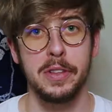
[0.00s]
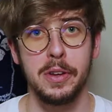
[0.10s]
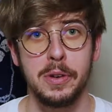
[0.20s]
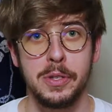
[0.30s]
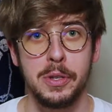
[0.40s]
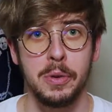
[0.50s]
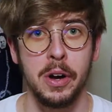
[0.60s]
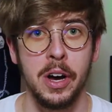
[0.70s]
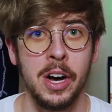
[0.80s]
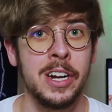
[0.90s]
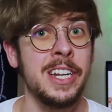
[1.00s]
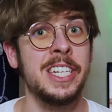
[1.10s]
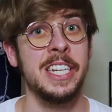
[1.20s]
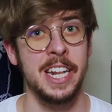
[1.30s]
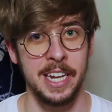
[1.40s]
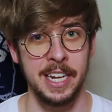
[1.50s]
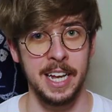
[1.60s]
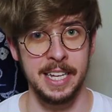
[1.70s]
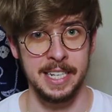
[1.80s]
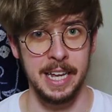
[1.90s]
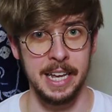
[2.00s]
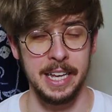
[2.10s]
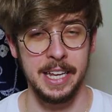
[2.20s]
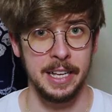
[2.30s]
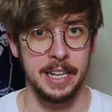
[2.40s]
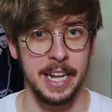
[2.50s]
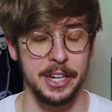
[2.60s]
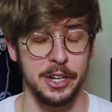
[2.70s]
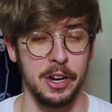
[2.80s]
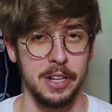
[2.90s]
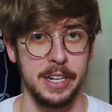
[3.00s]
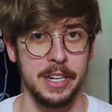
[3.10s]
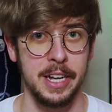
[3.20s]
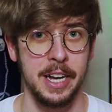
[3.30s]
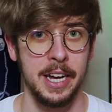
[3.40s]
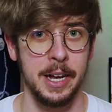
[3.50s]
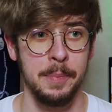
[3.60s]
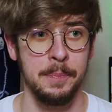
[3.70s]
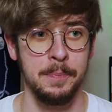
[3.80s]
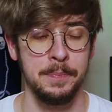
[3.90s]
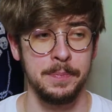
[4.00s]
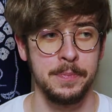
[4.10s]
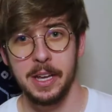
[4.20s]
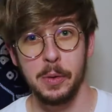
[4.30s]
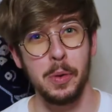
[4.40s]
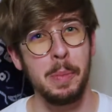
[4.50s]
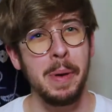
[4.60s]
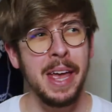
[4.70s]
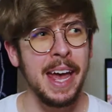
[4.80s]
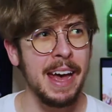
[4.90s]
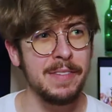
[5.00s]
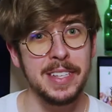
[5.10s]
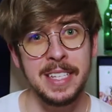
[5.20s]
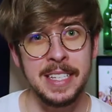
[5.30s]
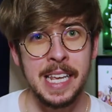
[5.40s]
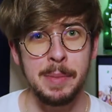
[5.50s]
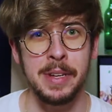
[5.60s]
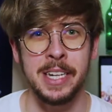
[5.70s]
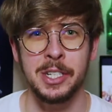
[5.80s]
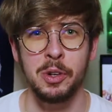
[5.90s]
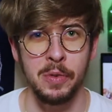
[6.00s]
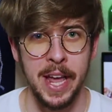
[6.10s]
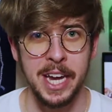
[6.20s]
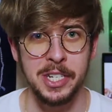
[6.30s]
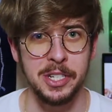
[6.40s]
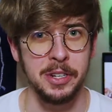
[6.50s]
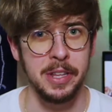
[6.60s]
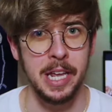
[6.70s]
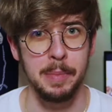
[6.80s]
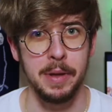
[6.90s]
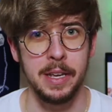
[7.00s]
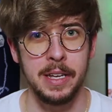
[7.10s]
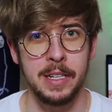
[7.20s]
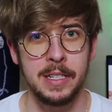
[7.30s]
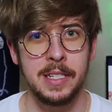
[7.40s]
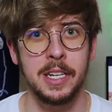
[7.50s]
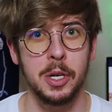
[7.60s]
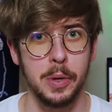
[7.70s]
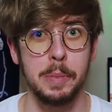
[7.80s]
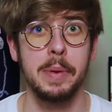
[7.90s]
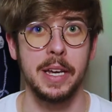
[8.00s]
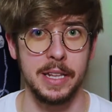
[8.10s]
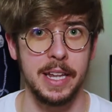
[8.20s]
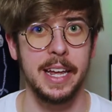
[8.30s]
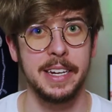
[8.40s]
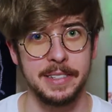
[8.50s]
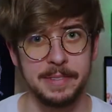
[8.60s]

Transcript: those who are uninitiated, as I like to call it, we may have the same initial reaction to the anime. Let's take a quick peek at that.